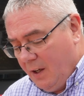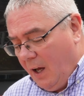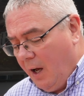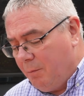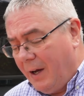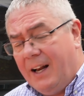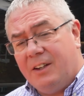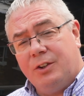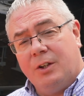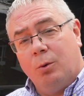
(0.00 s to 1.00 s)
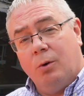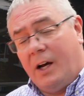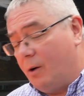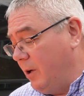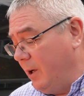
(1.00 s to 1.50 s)
Electrical
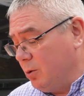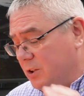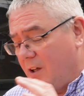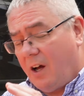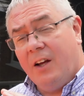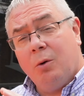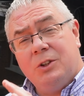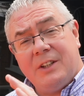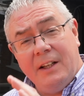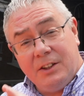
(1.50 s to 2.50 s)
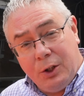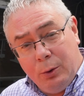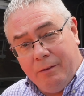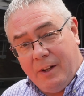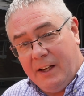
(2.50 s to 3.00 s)
reels. I always take
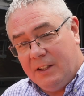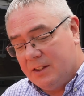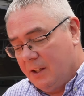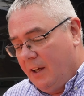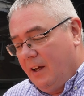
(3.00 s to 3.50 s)
2 of these,